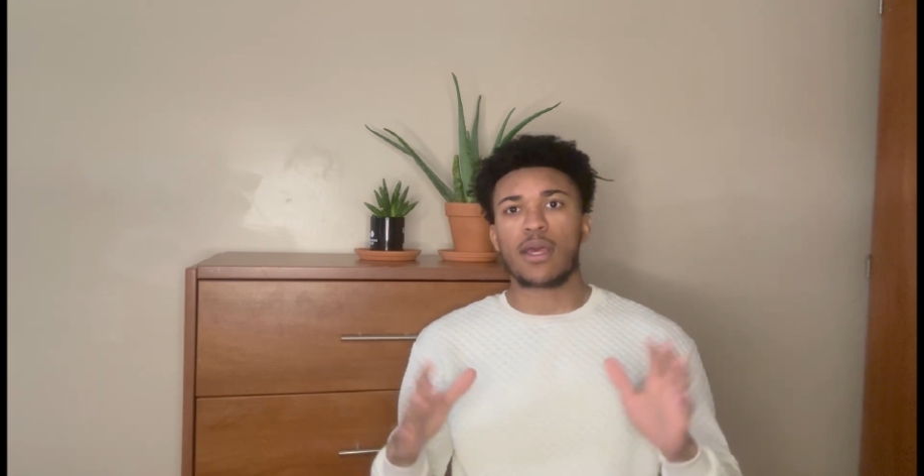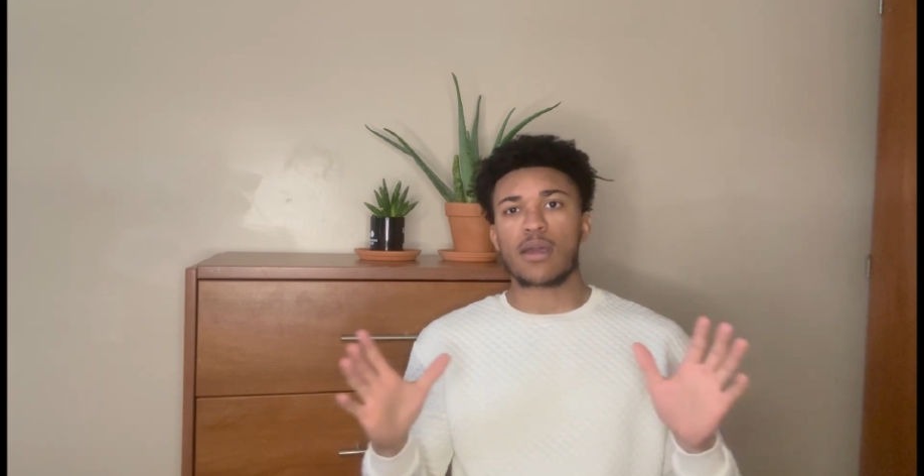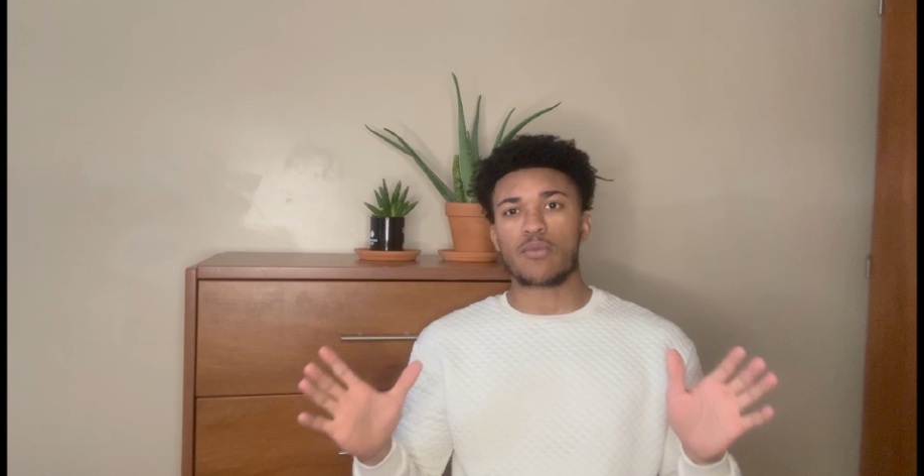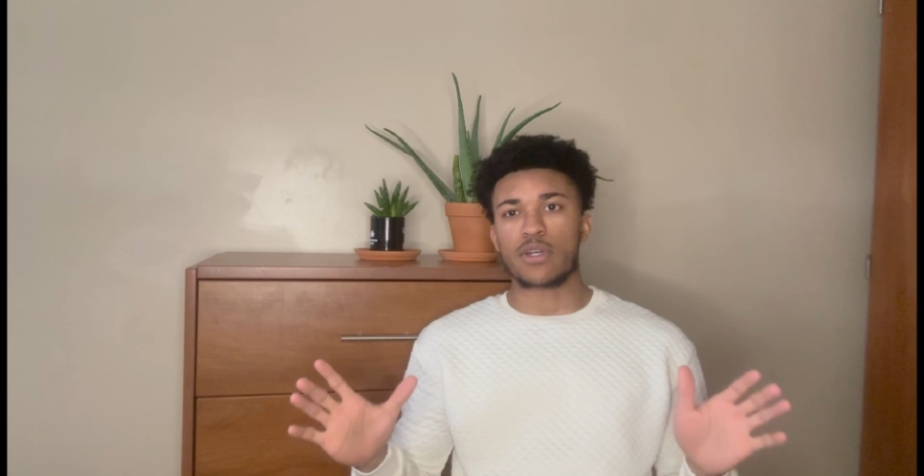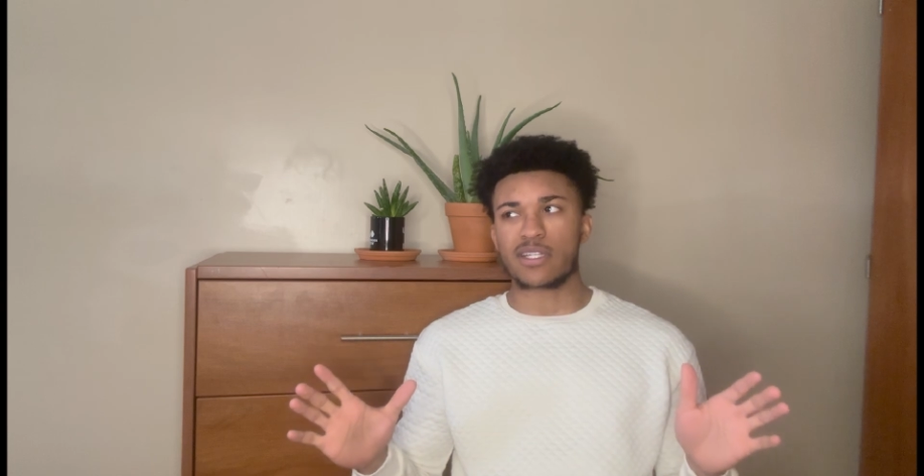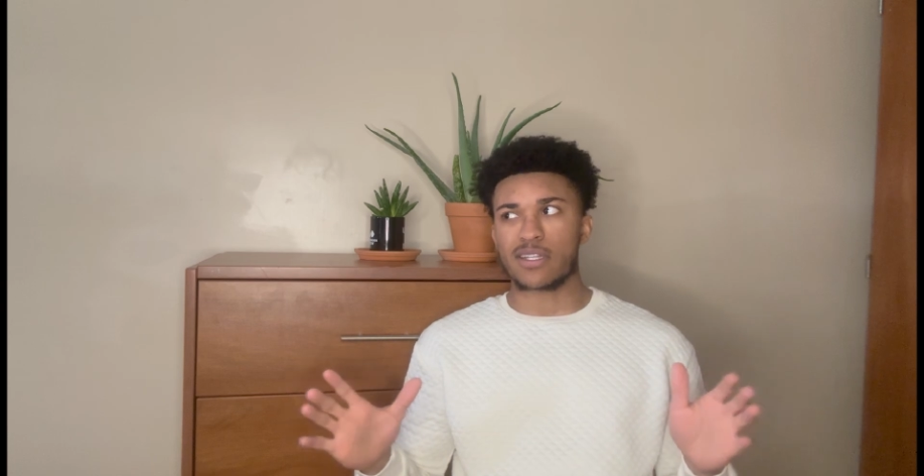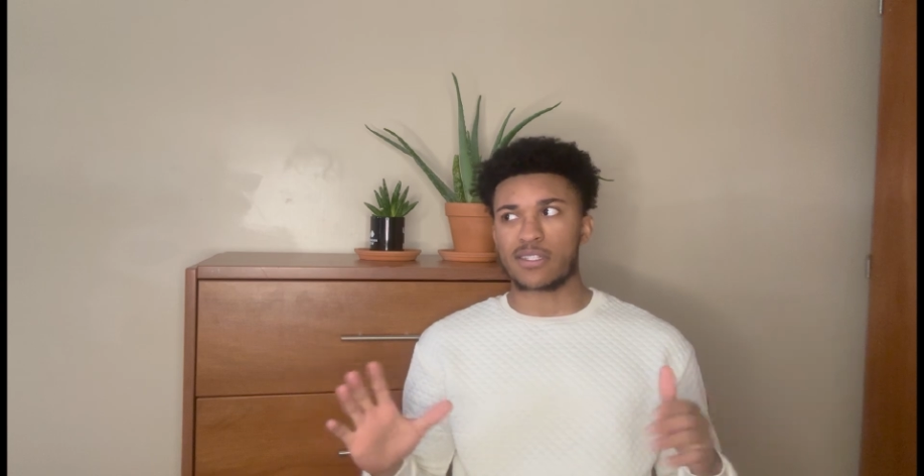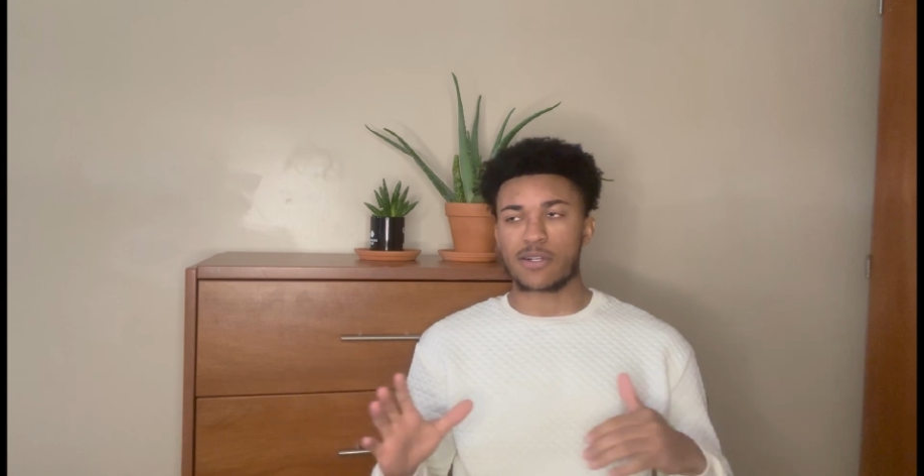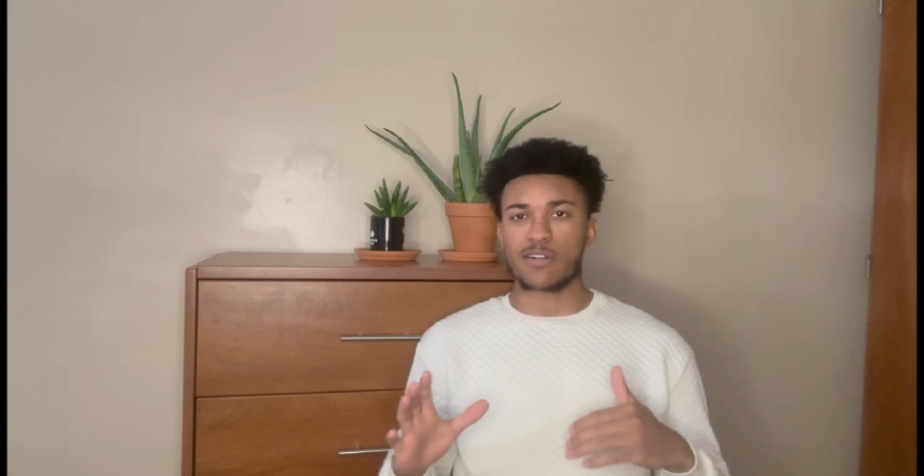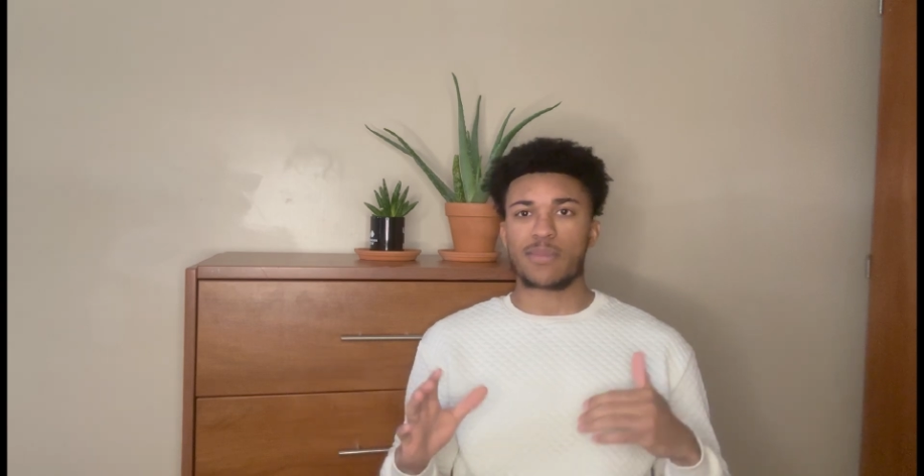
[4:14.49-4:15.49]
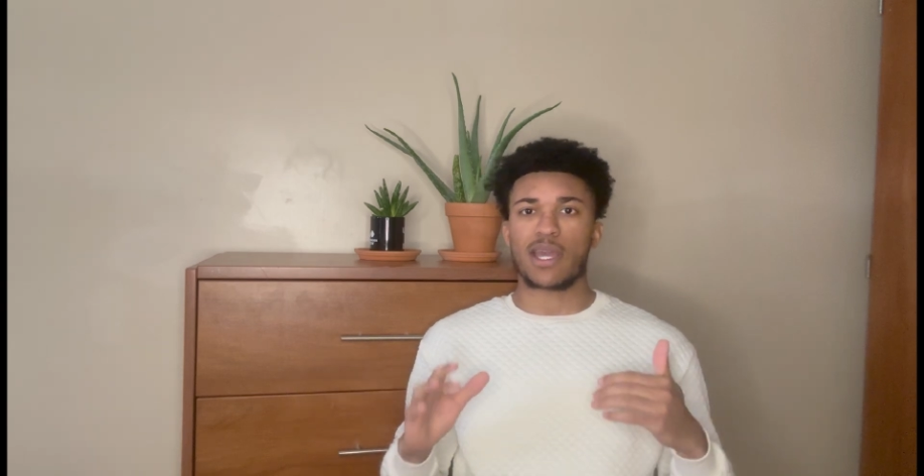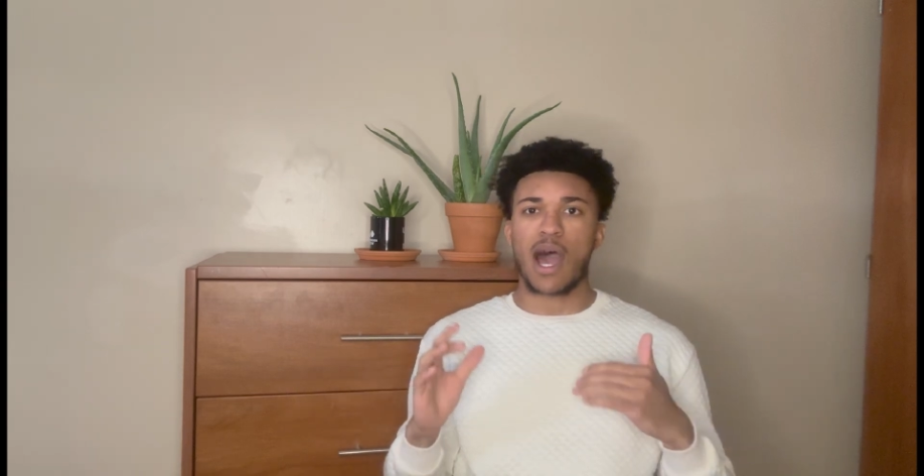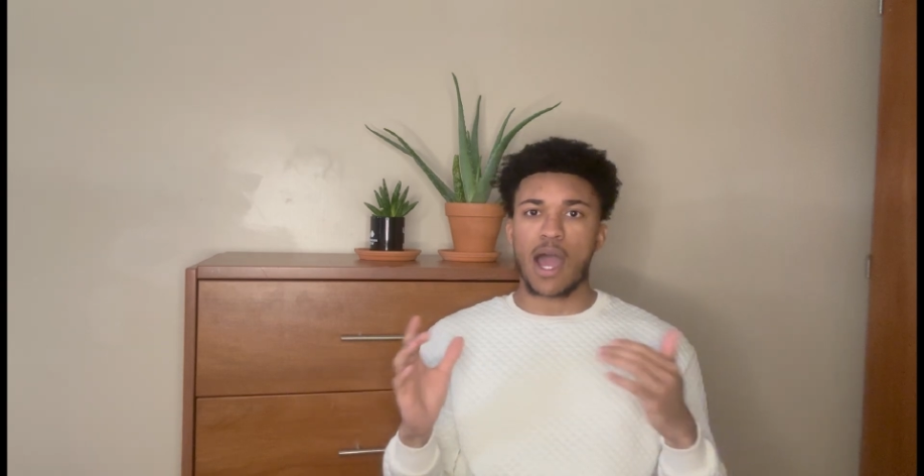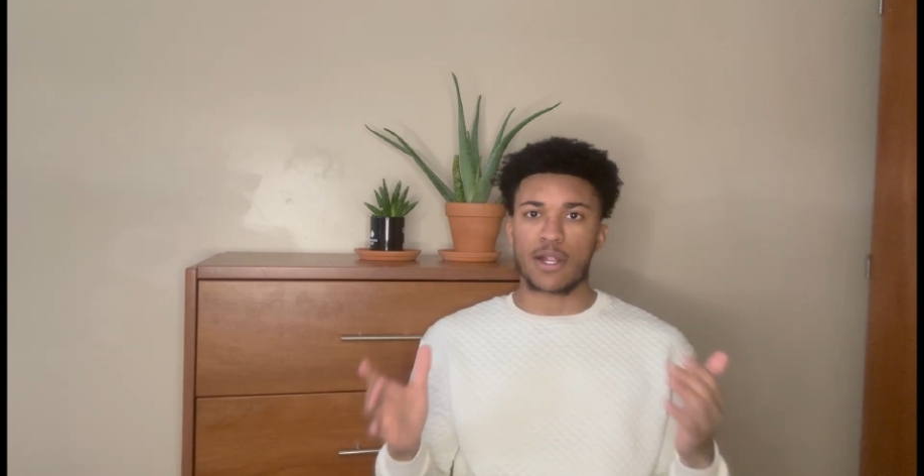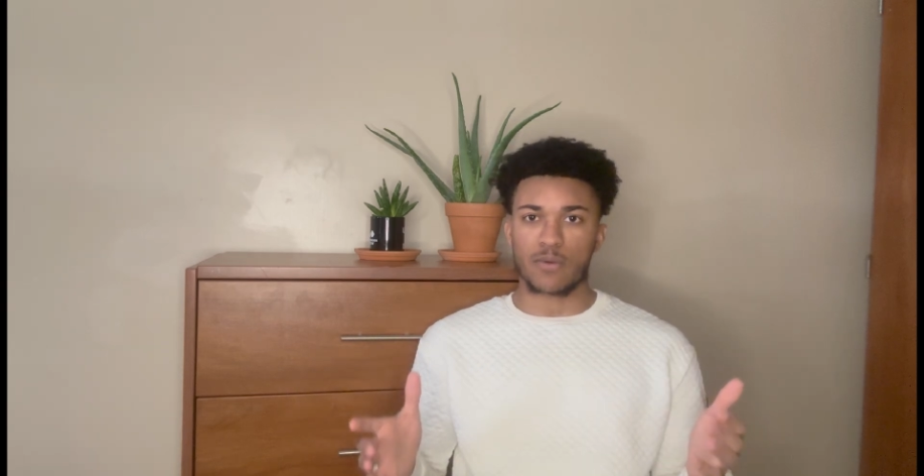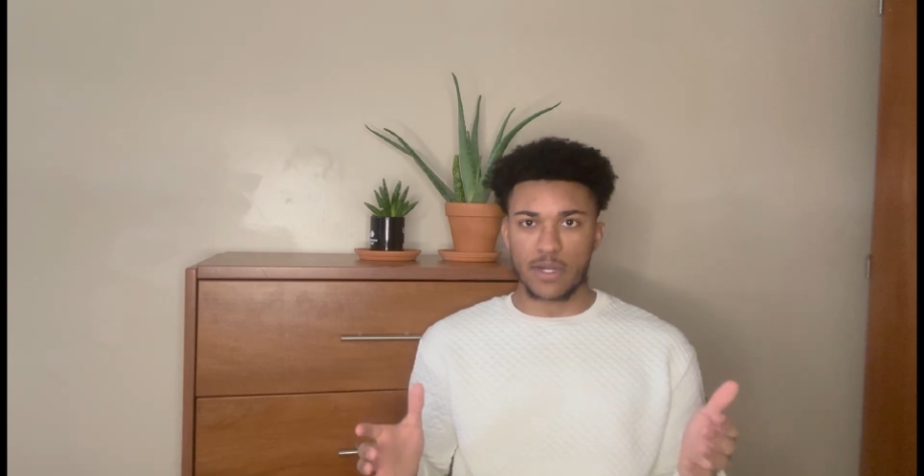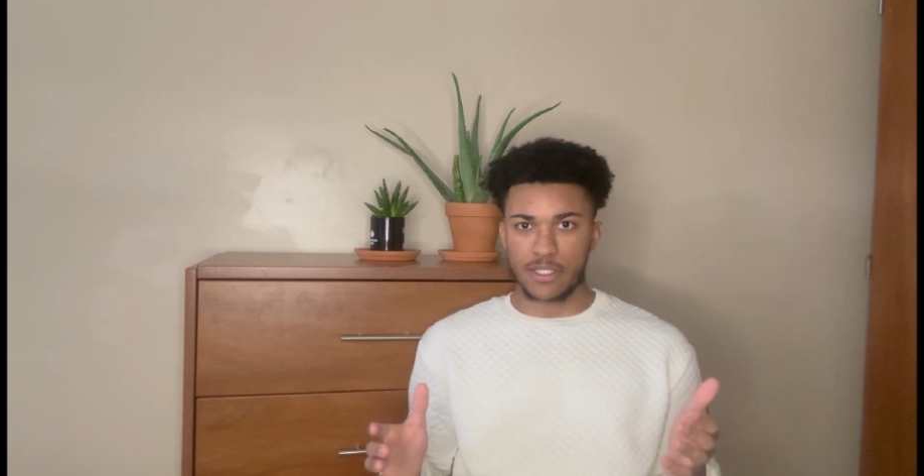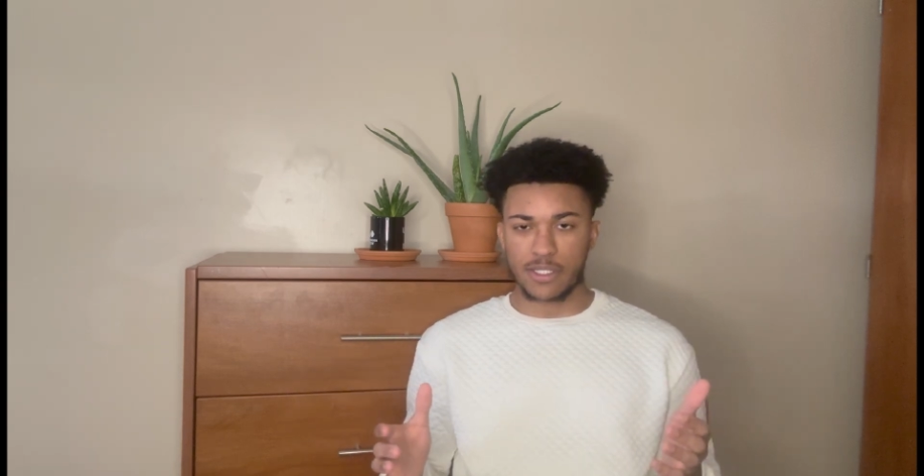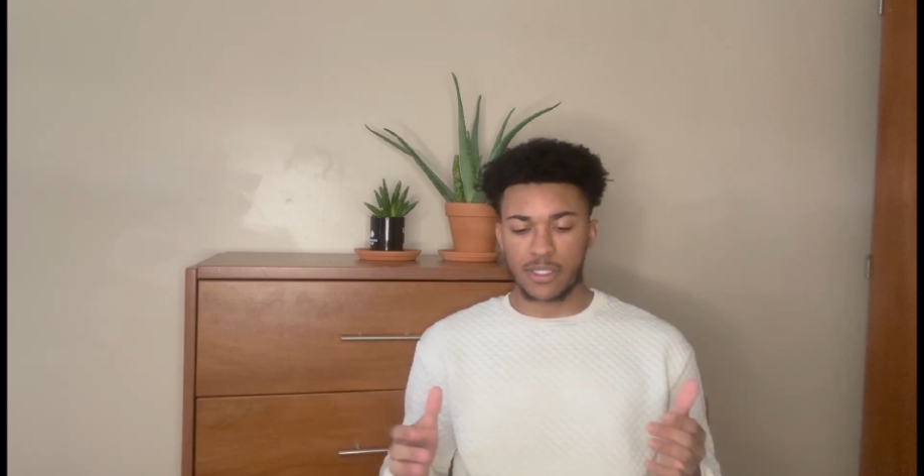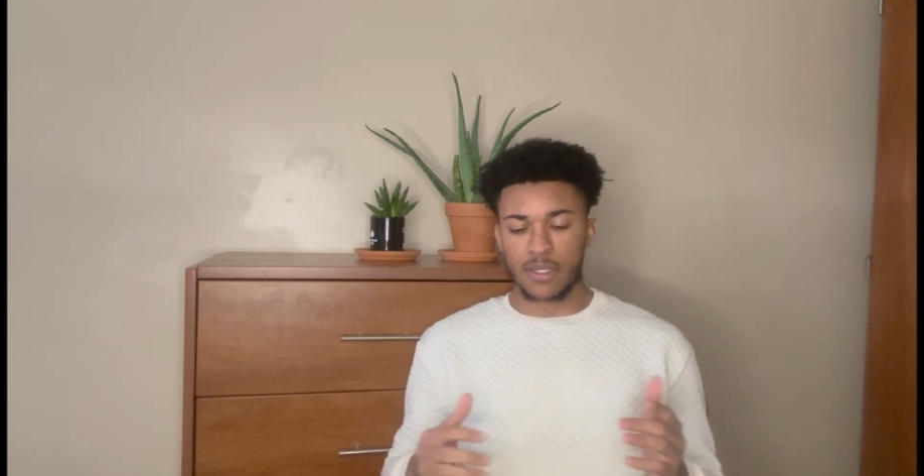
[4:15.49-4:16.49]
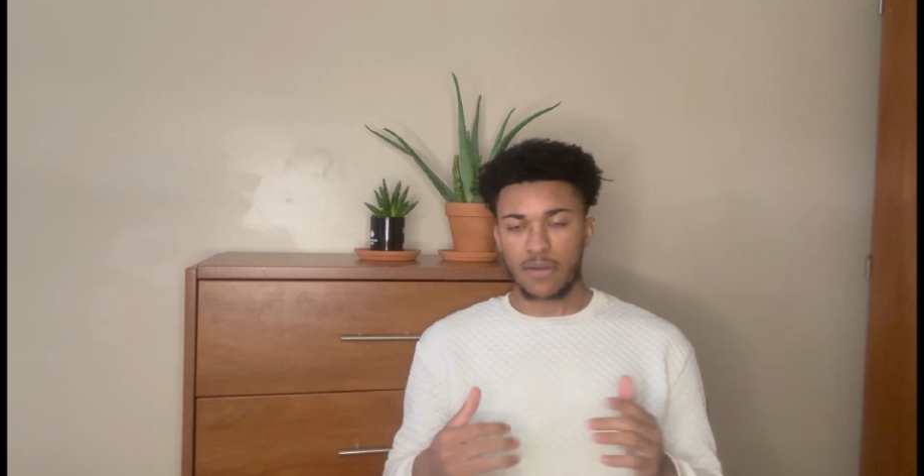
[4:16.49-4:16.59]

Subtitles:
it was considered to be higher risk.